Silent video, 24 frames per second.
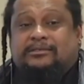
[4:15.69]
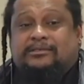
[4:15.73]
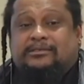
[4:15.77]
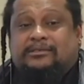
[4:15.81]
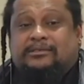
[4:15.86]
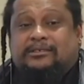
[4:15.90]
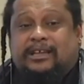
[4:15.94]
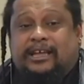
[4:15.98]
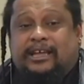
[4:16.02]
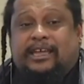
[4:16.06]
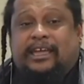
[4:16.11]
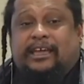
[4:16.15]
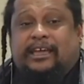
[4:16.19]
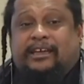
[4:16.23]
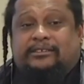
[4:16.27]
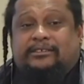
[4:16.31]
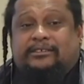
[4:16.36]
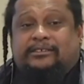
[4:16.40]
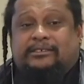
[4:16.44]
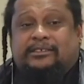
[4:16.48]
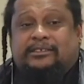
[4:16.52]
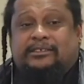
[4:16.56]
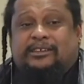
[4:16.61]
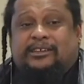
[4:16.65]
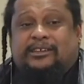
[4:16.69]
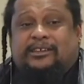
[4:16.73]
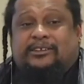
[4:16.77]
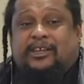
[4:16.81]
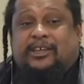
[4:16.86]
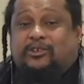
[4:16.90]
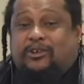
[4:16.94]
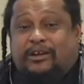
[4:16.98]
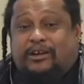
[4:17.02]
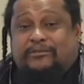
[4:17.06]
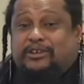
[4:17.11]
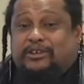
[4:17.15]
lay eggs. They
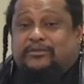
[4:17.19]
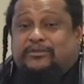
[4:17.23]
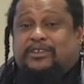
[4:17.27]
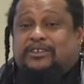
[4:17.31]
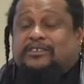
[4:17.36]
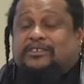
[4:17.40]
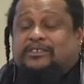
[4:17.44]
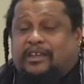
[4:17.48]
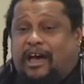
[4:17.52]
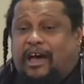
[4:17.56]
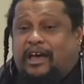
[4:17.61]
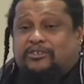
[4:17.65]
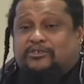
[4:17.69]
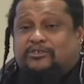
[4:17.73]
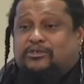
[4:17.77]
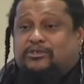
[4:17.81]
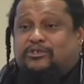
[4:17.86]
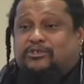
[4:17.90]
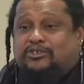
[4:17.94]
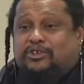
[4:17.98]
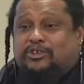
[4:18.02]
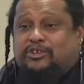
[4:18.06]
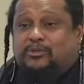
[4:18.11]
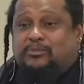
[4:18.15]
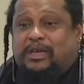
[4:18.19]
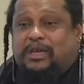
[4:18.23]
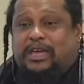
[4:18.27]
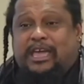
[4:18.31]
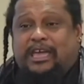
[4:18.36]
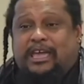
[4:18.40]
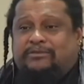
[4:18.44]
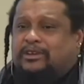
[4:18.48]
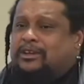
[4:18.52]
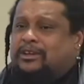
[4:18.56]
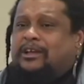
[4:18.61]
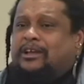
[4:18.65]
don't have enough testosterone to show the
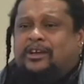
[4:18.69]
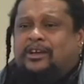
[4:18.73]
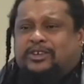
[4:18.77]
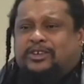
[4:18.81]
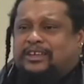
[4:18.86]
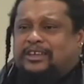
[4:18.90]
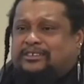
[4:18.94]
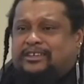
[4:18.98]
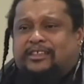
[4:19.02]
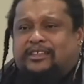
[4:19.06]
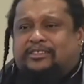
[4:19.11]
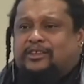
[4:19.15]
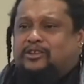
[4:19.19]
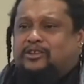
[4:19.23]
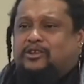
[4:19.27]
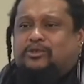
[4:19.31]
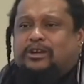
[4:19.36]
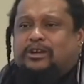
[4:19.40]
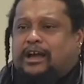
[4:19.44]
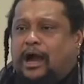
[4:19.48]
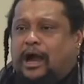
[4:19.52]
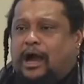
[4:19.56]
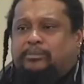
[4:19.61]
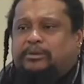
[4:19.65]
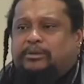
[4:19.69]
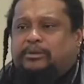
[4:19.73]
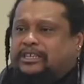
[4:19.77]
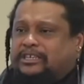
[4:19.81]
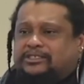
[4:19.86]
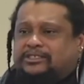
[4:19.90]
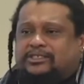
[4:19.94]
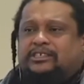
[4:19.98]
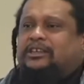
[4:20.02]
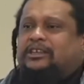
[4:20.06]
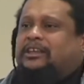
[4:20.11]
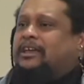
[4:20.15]
behavior. So it has nothing to do with
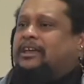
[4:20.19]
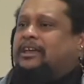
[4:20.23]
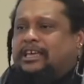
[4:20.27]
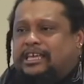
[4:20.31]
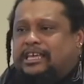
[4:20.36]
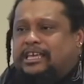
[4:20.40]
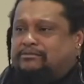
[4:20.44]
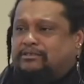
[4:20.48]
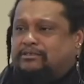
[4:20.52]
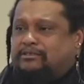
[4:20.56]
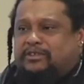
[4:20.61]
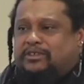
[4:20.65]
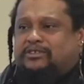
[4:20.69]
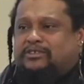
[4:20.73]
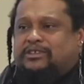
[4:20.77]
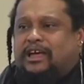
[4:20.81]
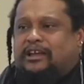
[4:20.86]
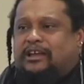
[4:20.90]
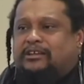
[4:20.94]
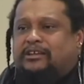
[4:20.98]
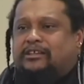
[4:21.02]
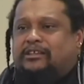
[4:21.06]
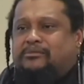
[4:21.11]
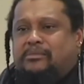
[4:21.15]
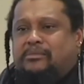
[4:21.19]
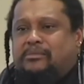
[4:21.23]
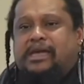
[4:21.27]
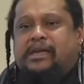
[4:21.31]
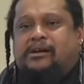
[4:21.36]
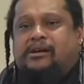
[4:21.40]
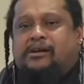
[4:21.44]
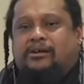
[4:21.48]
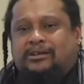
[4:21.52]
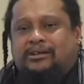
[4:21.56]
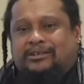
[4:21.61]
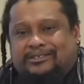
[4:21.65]
competition. Even if there's not another
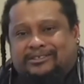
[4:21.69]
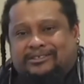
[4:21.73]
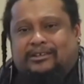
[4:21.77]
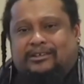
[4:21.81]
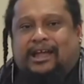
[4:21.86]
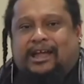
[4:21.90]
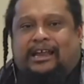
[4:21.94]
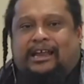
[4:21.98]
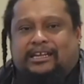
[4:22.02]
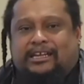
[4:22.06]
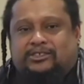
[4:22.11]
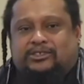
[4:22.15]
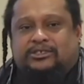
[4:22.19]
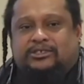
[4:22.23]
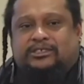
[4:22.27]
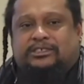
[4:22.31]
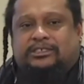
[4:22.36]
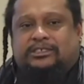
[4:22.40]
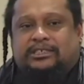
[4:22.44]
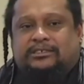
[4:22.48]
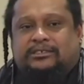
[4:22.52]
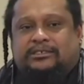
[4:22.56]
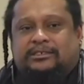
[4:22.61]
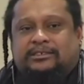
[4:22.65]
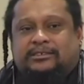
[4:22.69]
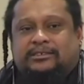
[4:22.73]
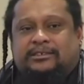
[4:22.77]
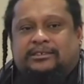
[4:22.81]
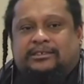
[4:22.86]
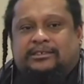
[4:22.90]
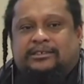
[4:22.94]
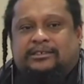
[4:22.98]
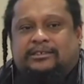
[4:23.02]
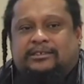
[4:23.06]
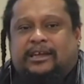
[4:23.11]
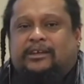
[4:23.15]
male, they're not interested.
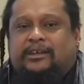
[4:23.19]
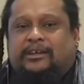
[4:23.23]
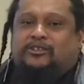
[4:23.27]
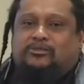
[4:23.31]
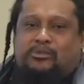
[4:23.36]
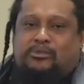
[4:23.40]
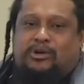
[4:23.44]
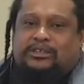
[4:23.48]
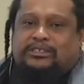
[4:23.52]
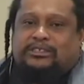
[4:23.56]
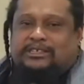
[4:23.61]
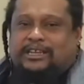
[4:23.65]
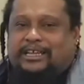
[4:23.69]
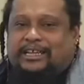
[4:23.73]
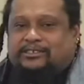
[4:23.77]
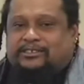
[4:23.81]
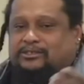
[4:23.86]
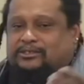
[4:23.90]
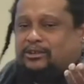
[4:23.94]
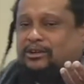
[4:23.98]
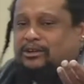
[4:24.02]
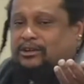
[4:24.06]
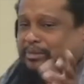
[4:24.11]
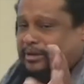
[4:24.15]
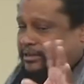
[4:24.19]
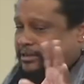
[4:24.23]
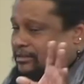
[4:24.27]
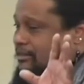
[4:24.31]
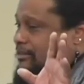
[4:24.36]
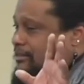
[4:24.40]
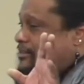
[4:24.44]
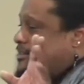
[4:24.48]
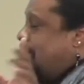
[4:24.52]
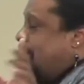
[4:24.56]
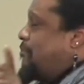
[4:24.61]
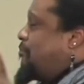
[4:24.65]
And there's more to that story, but
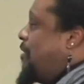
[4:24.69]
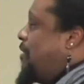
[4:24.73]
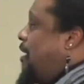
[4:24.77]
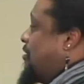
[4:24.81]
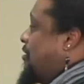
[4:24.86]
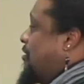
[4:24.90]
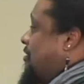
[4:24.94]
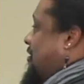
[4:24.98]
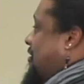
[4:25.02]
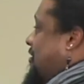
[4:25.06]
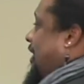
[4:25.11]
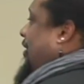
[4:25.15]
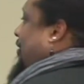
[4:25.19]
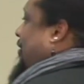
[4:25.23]
it's not published yet. I'll